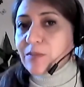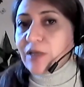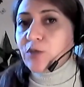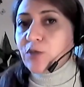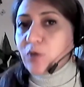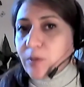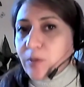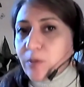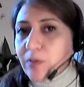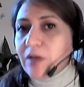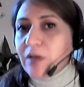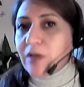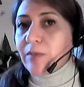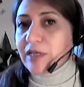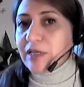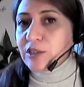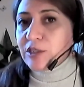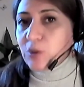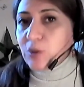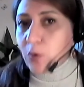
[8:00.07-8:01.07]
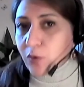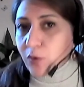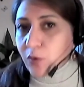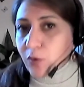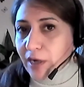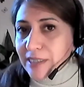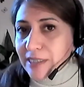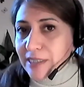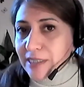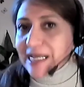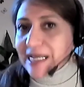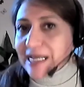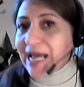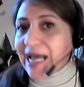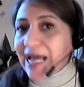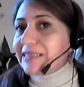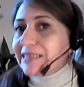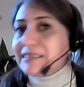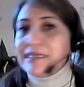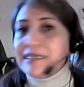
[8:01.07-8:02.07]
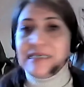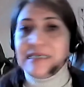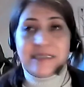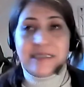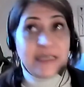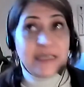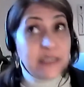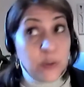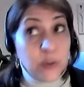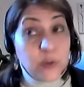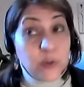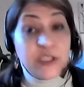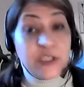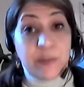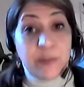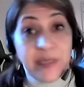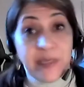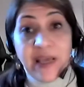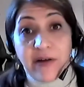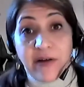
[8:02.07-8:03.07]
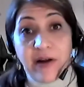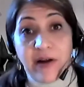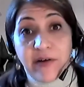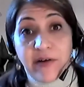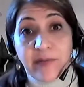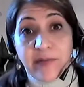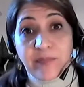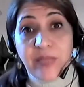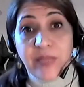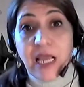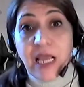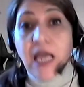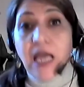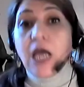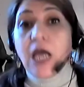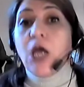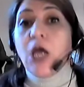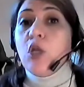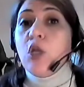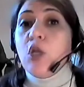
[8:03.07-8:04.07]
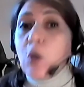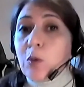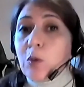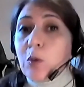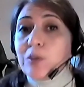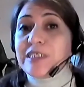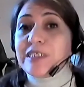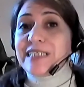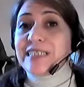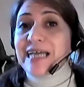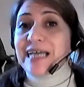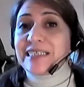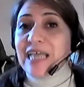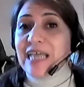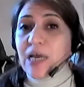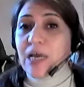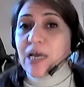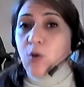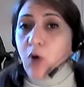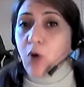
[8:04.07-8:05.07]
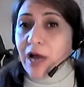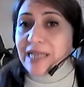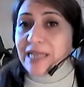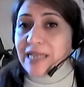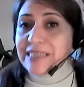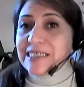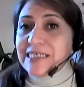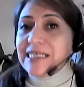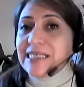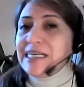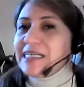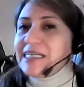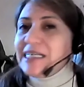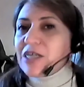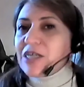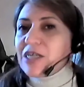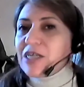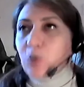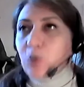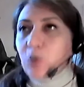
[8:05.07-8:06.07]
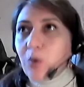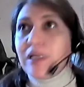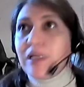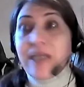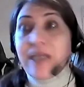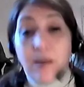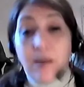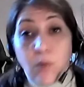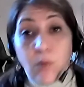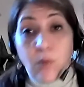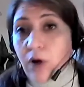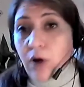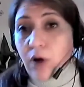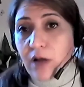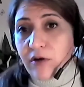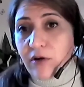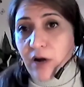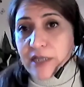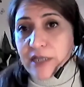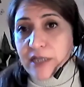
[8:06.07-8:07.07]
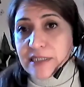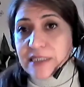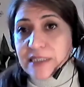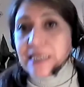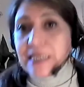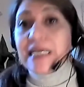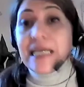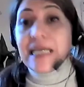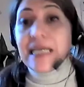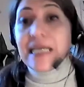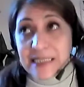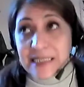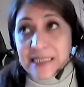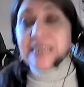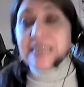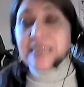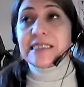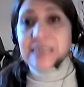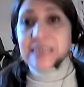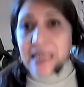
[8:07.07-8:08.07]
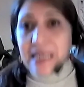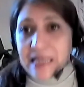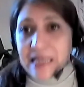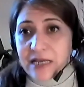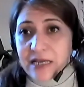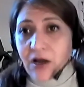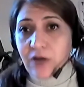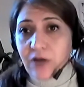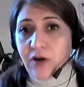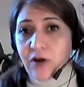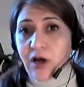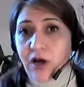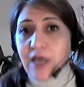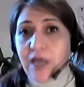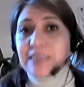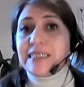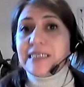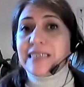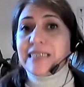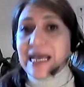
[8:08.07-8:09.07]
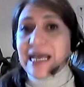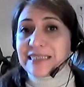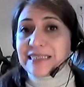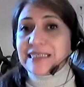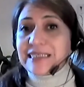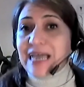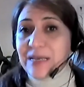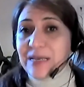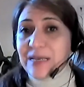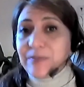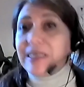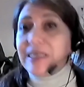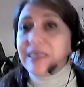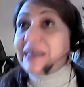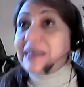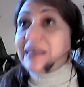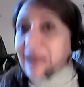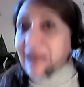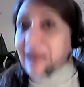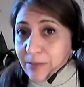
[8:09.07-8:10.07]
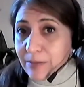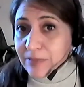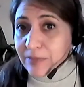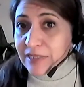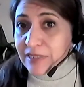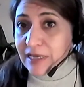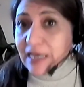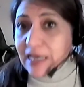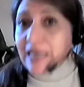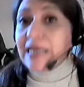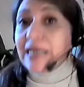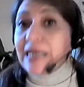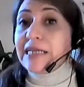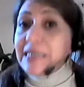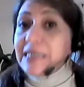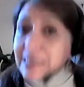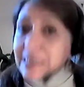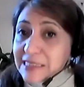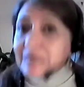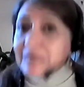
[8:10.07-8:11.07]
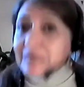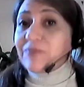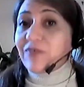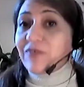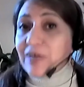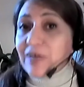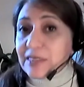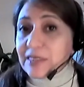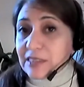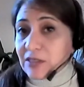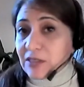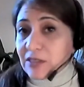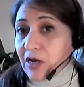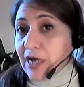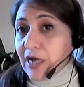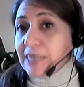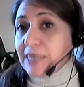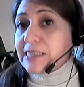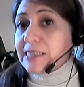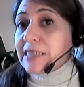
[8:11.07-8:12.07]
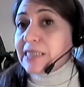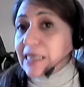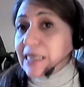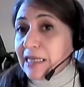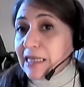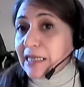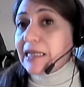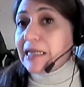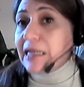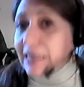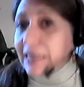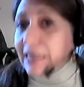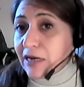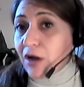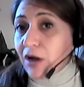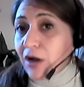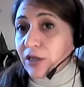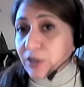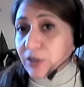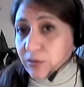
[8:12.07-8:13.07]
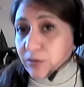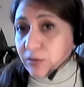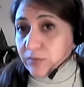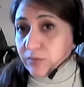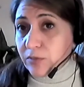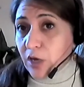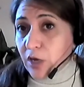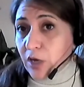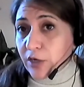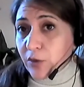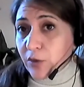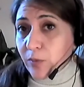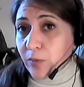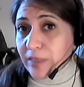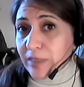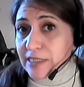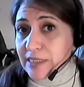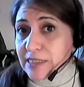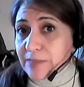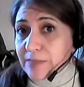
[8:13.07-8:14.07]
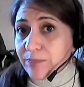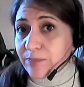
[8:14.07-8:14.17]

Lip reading: to implement your rights and is the duty bearer. Note that equality is not only a moral right, it is a legal right that can be claimed. It is emphasized in legal documents.